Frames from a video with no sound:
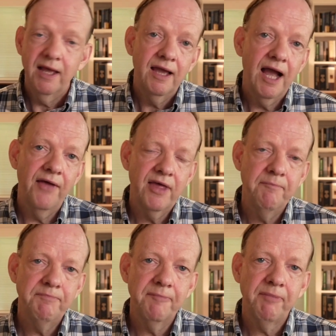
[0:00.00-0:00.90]
And then
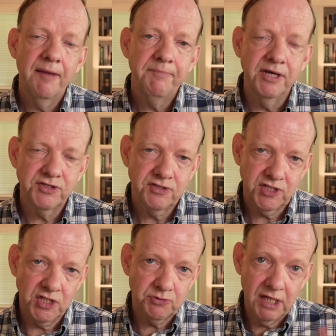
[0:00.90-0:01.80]
bit by bit start to